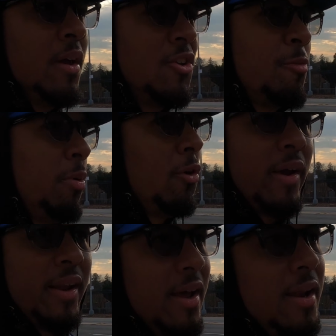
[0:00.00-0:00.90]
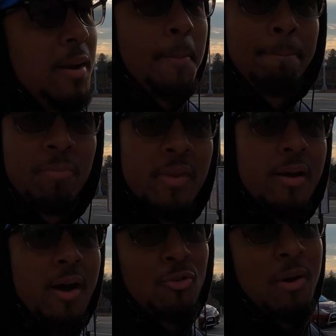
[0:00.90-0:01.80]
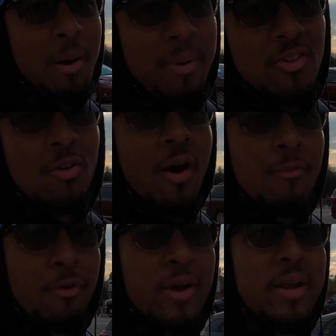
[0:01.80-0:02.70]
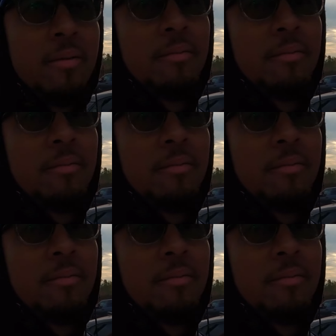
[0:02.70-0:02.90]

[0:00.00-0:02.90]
exploring, and then I try my best to cover it.